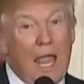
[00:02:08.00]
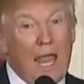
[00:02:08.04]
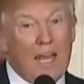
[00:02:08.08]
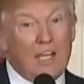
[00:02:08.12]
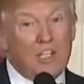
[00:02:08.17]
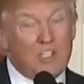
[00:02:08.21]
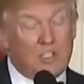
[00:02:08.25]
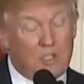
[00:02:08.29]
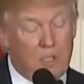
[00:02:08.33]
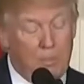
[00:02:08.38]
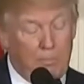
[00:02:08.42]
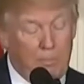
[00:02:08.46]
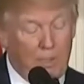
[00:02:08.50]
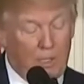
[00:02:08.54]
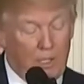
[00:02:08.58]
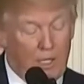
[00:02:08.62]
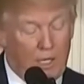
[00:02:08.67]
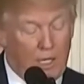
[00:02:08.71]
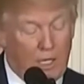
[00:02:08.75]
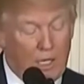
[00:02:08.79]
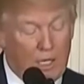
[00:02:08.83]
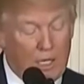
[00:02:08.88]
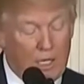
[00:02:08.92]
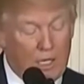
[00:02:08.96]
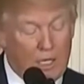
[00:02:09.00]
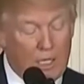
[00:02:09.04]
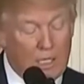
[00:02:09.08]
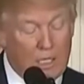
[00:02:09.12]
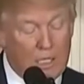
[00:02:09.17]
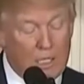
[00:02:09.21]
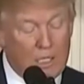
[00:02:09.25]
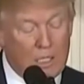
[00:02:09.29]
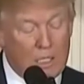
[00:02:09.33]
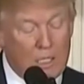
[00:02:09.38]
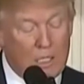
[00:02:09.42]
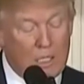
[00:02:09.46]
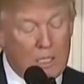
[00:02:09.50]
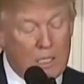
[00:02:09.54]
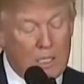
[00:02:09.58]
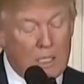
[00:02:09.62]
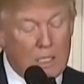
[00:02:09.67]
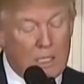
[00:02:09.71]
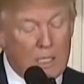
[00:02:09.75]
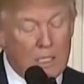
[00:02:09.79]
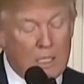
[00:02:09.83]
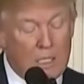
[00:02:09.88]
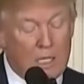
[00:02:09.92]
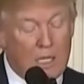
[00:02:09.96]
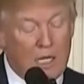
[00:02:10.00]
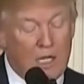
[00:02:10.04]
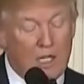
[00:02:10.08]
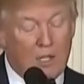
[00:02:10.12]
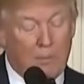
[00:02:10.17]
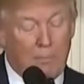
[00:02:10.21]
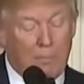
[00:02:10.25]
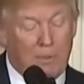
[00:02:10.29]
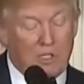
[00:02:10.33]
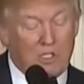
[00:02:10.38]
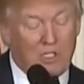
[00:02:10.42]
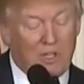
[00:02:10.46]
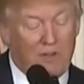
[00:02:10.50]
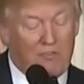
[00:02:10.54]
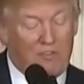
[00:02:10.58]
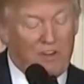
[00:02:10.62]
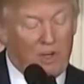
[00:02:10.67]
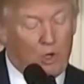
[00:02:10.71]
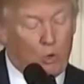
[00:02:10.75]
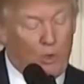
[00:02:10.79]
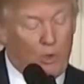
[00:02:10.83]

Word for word: and stability in the Pacific